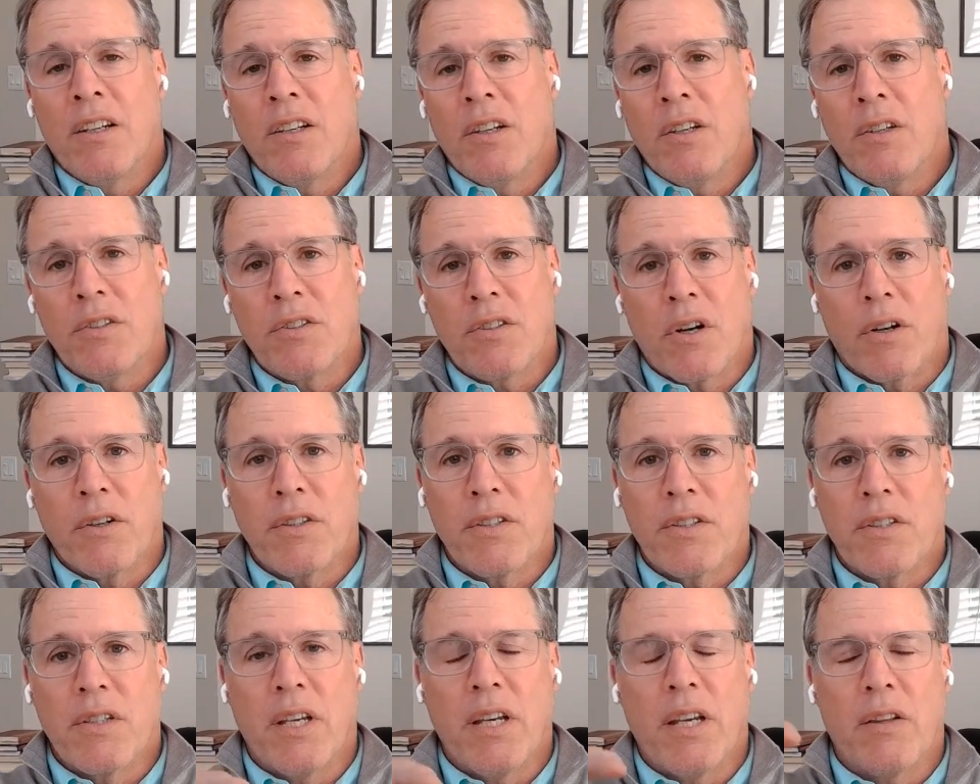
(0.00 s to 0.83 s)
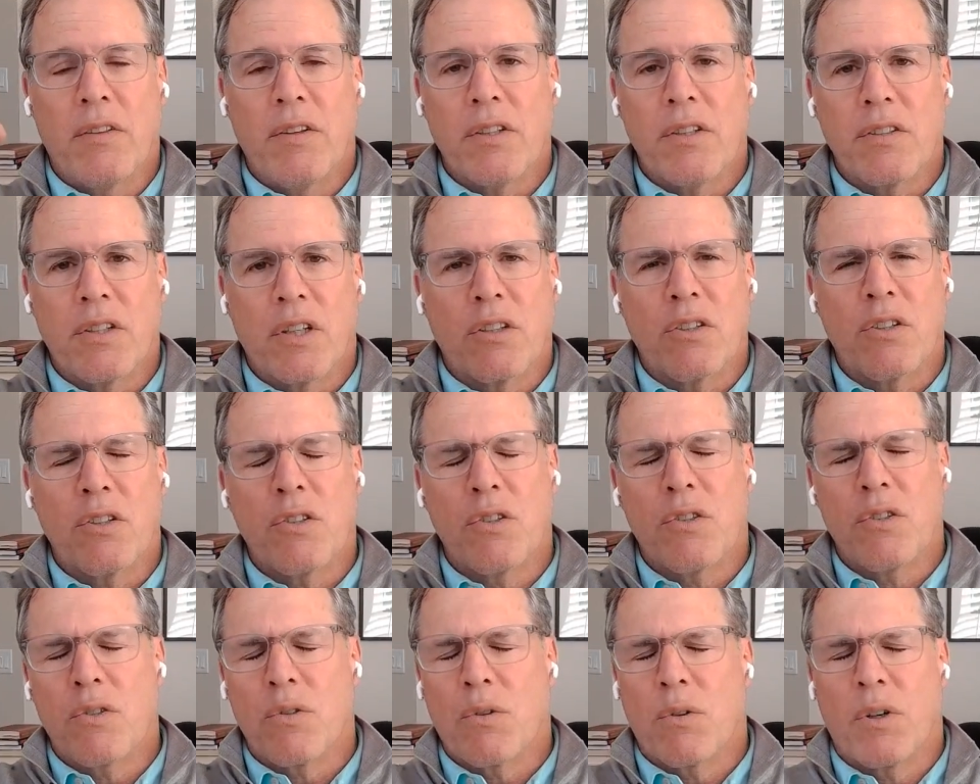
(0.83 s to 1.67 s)
you start seeing this
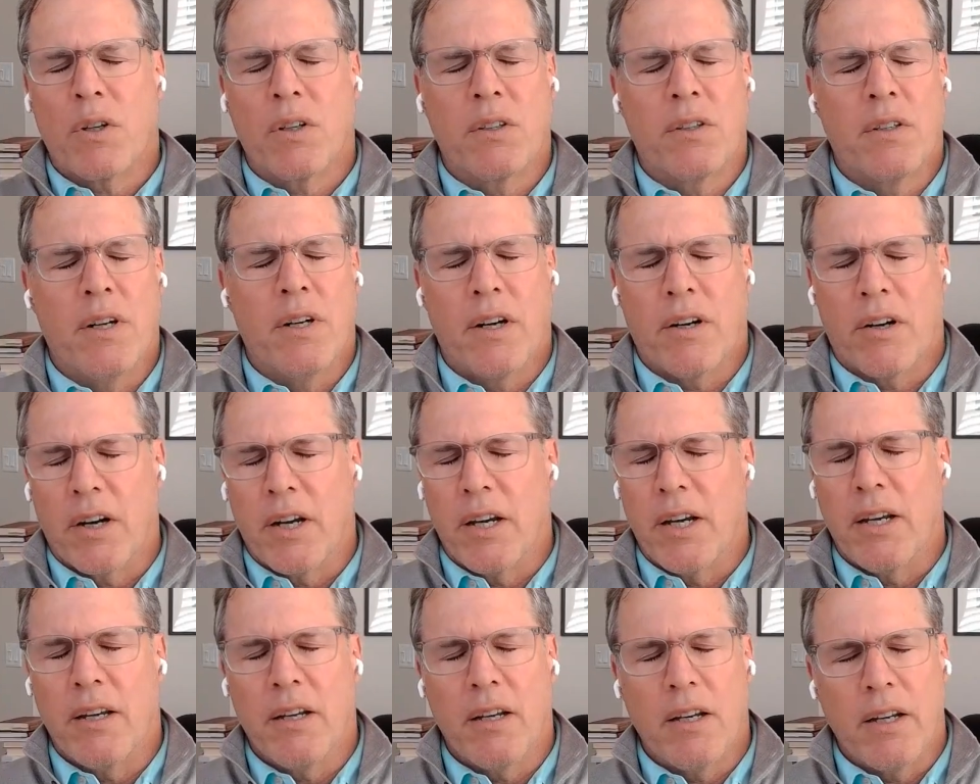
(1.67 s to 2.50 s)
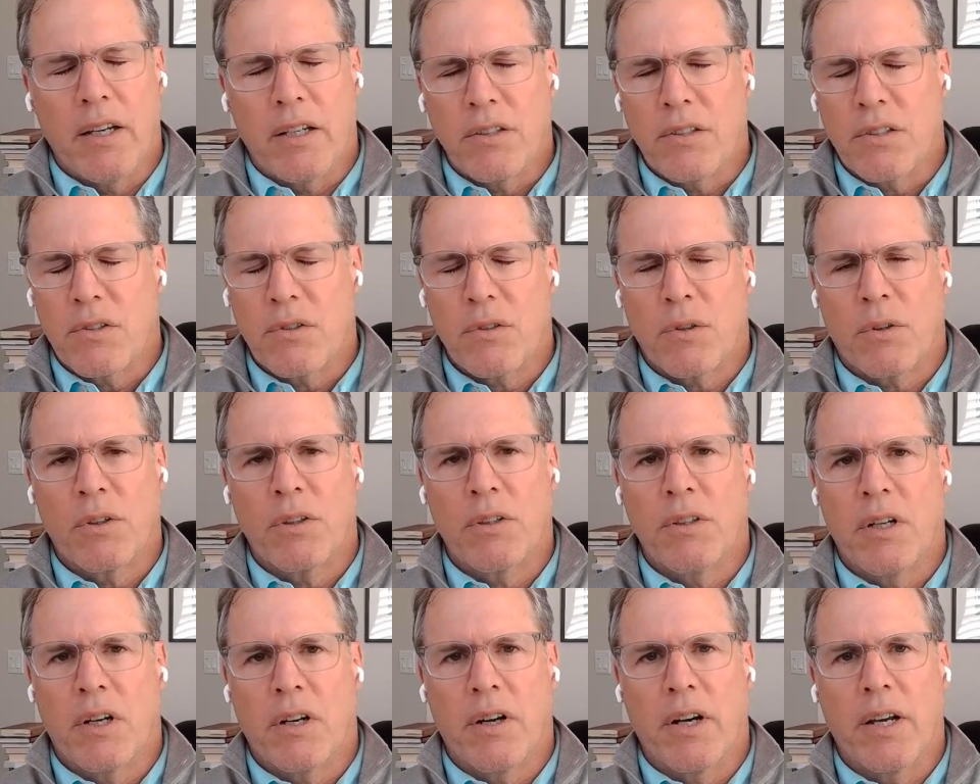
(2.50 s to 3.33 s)
extraordinary
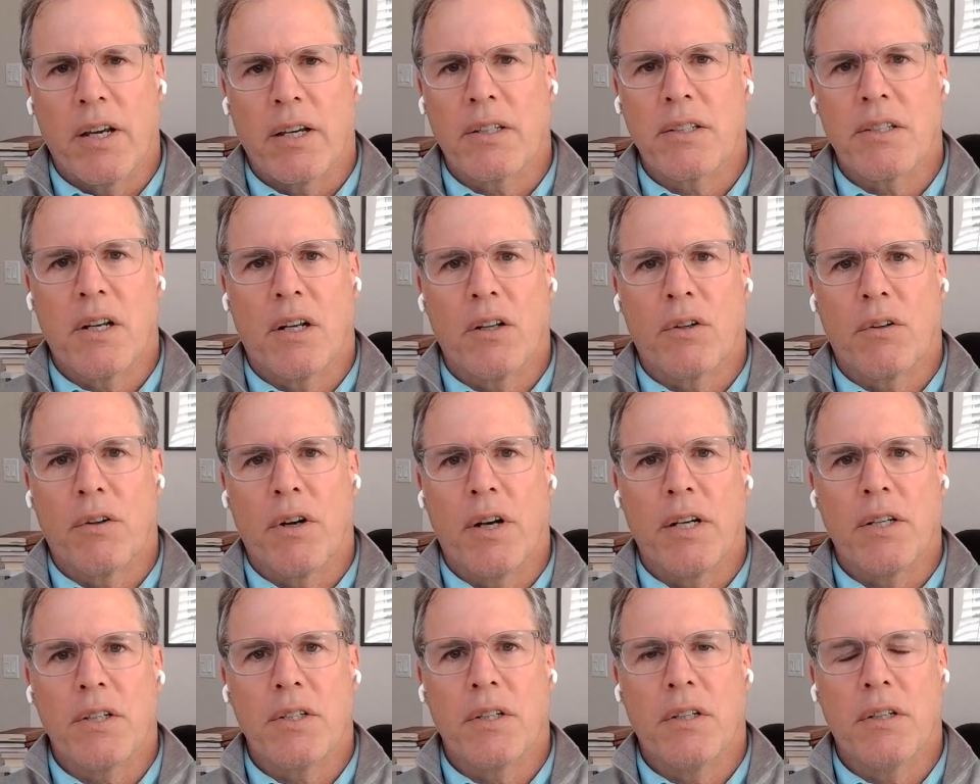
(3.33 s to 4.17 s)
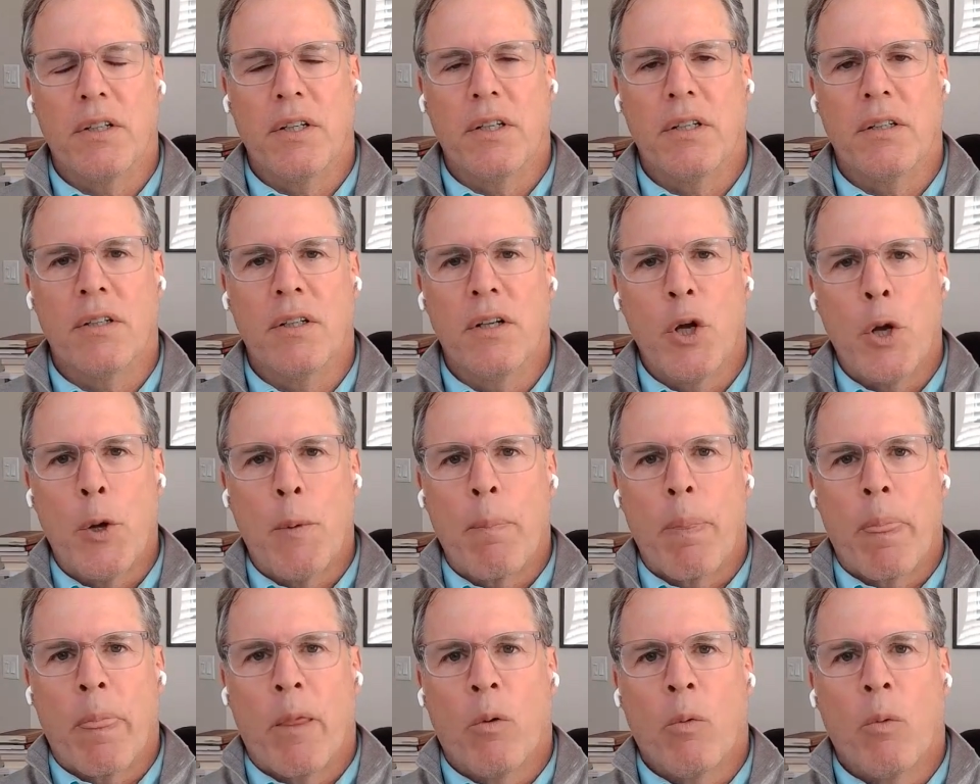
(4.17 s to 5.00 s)
acceleration in
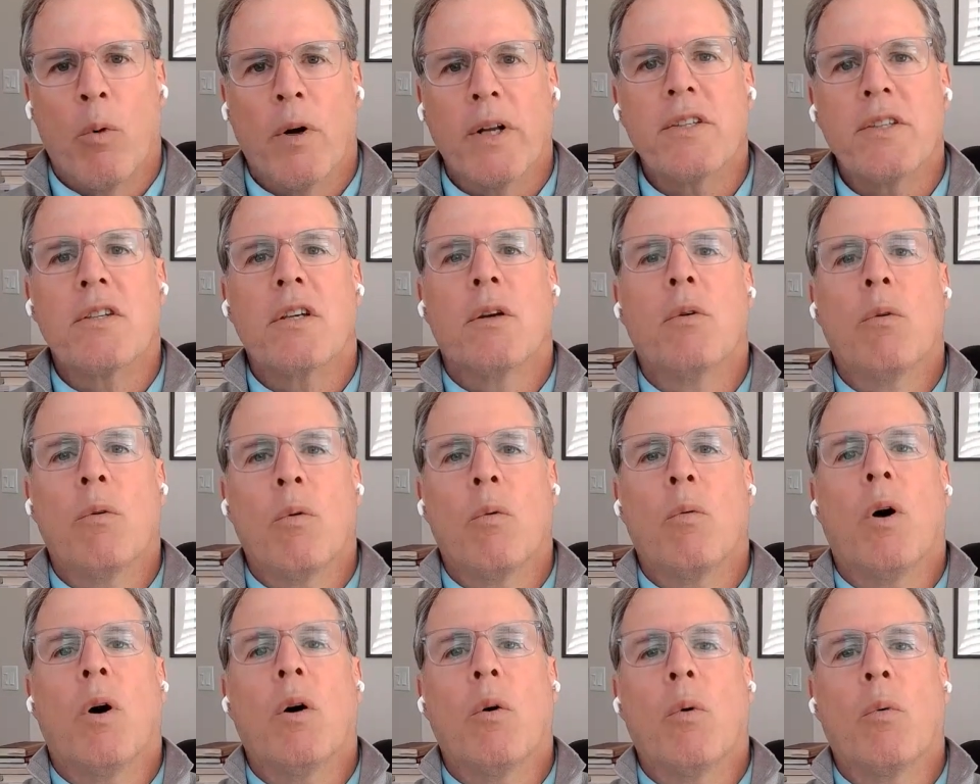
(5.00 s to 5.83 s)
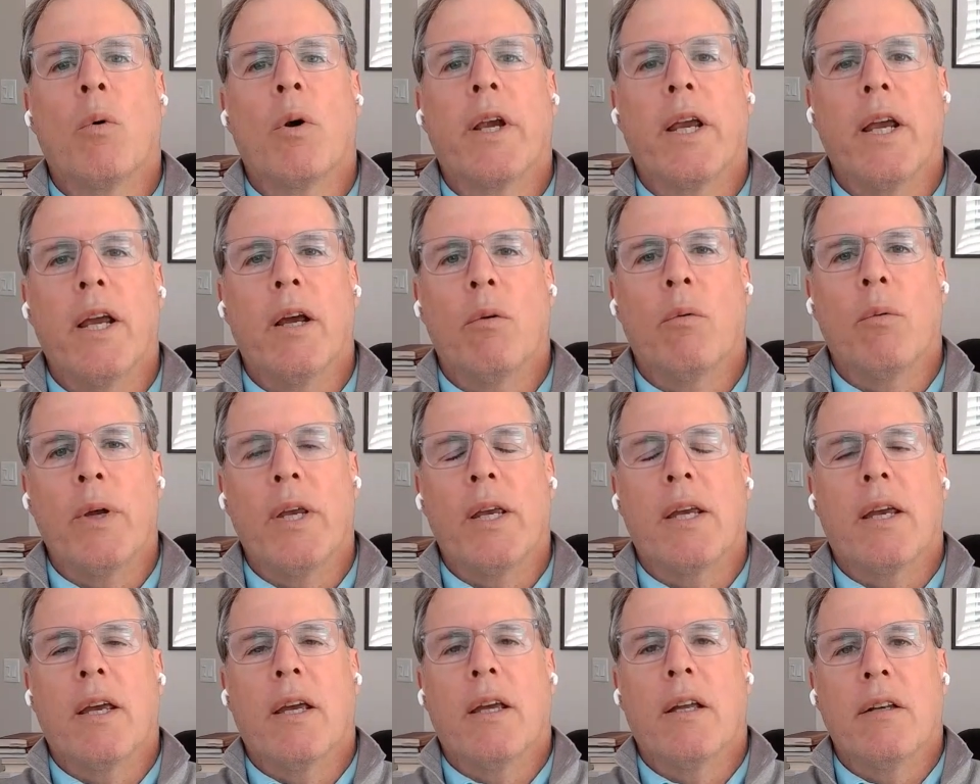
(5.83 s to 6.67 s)
what
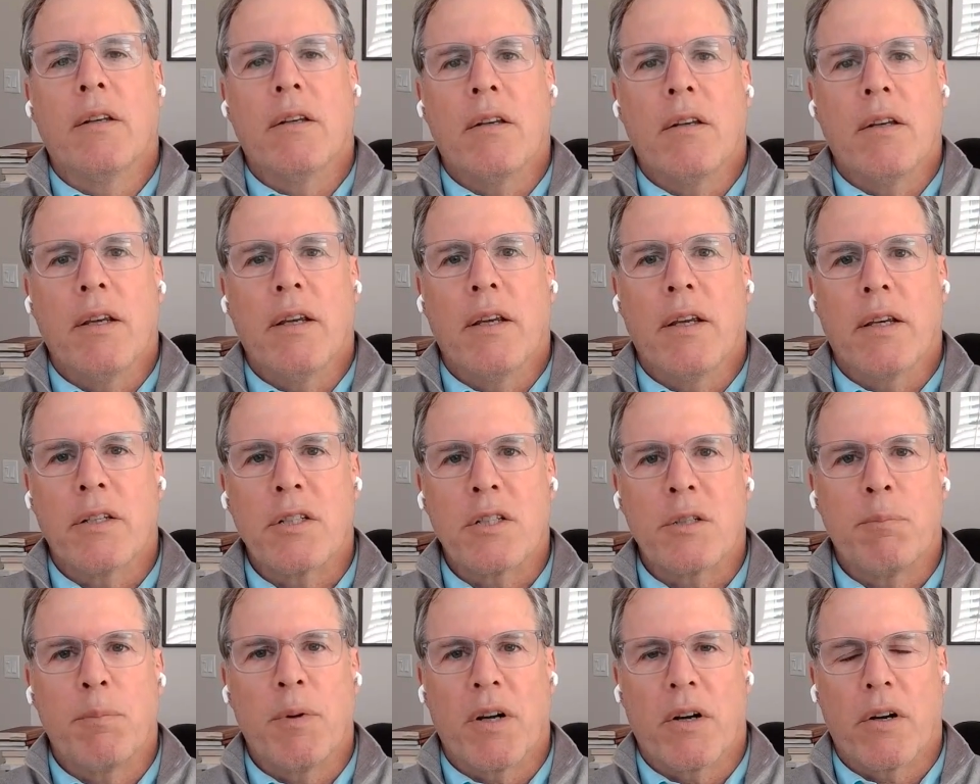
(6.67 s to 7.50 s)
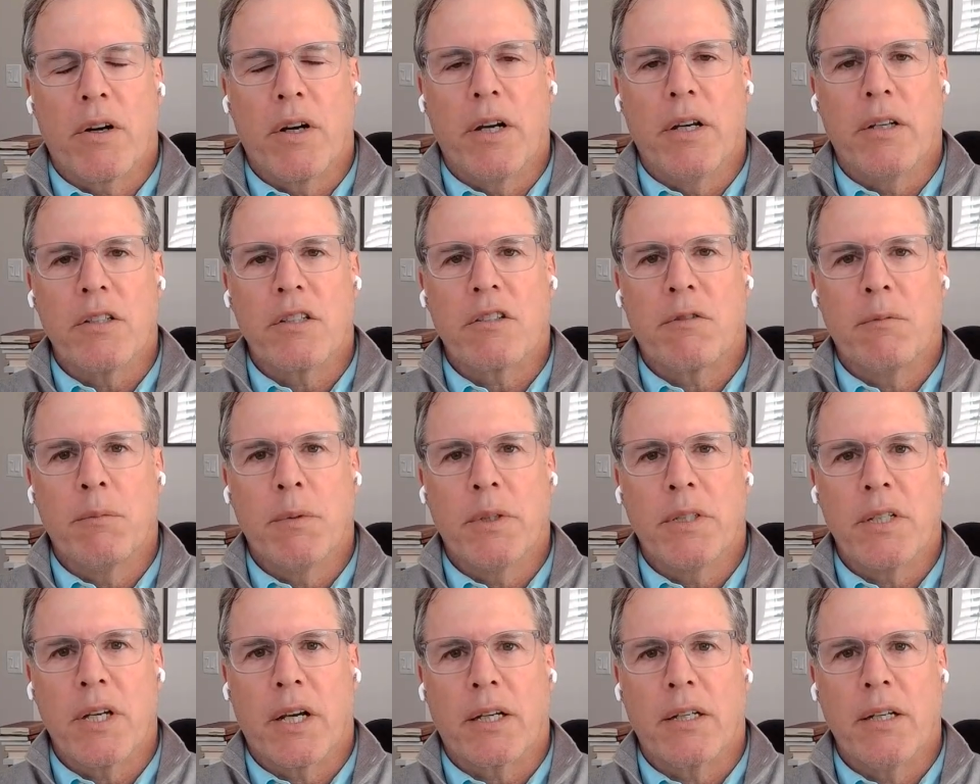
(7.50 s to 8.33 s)
we can experience from
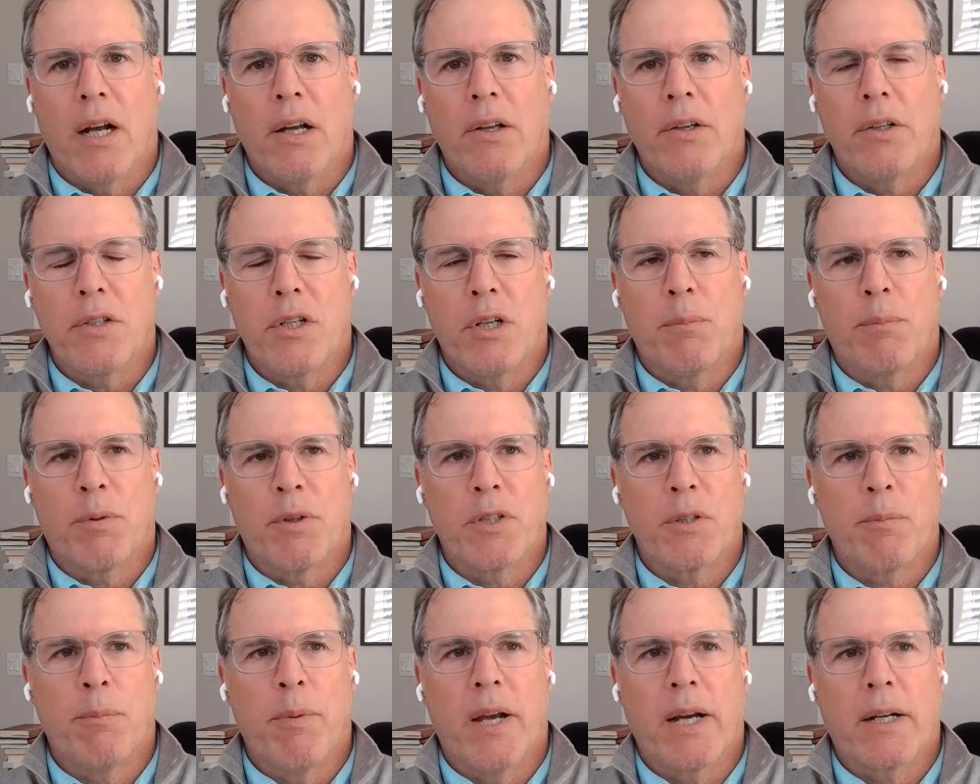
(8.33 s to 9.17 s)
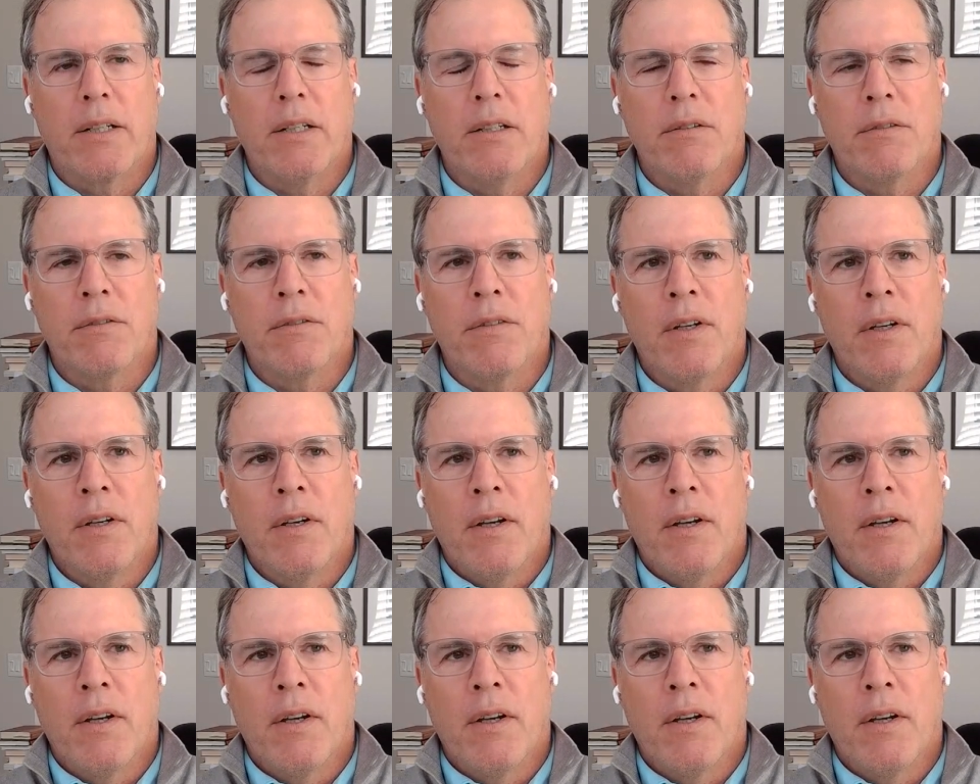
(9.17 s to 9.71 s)
a technology perspective.